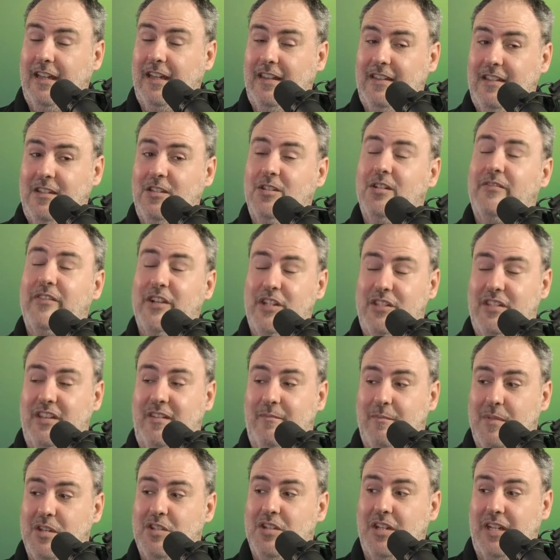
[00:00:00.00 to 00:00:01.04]
And the University of
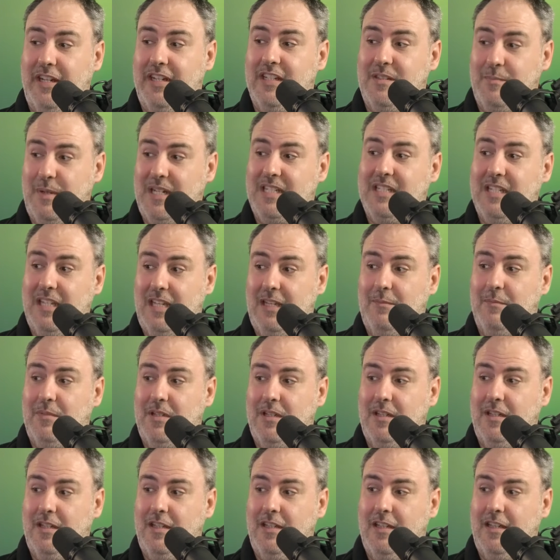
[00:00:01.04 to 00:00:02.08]
Michigan is my team.
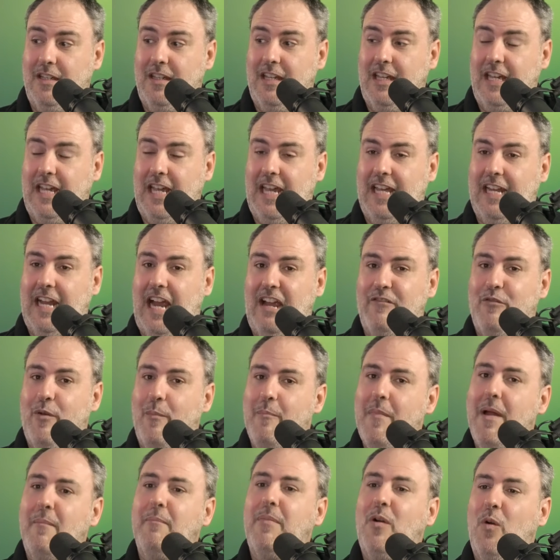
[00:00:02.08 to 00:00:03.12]
And I
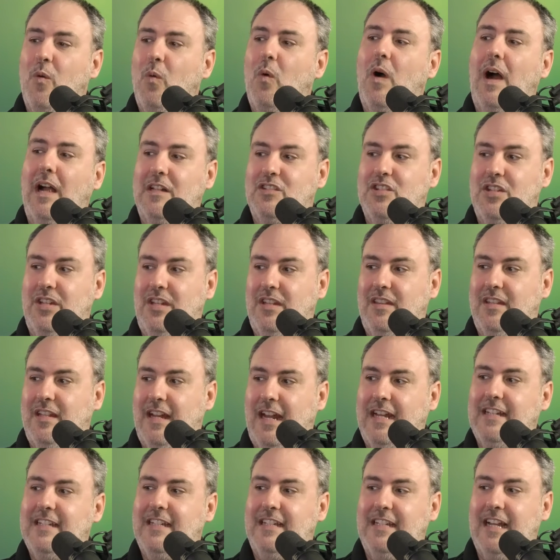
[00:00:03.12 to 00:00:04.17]
remember watching the
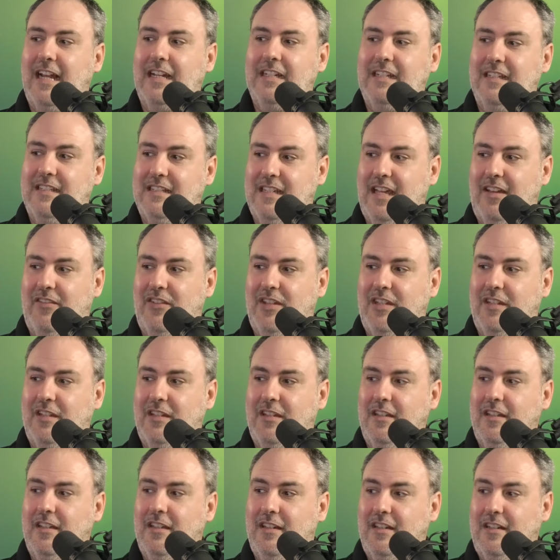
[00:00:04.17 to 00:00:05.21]
1997
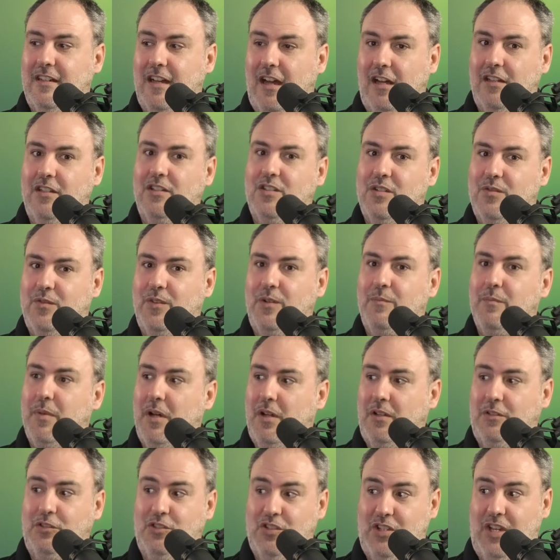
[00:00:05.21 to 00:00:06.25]
college
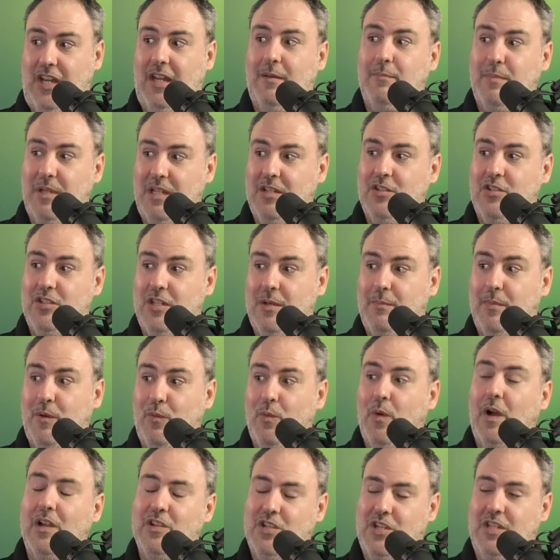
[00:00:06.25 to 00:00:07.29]
football championship and
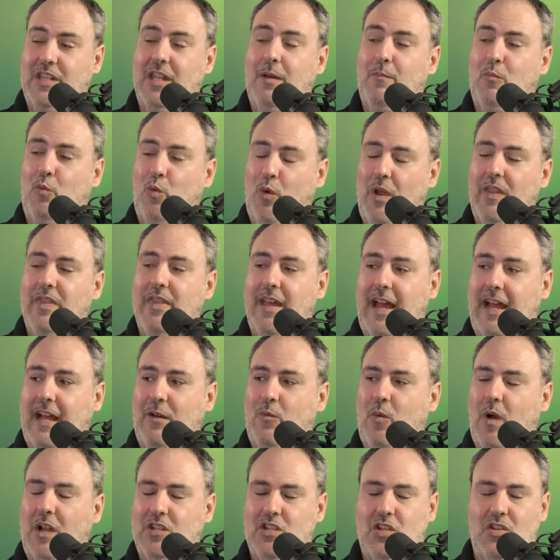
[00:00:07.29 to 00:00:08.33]
watching them win
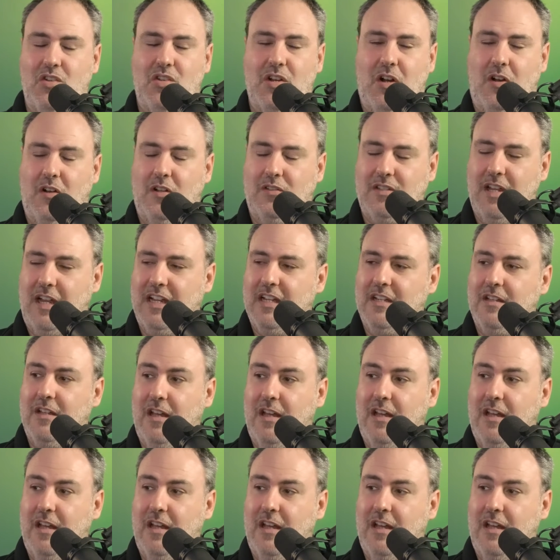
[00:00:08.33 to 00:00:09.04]
that, watching Charles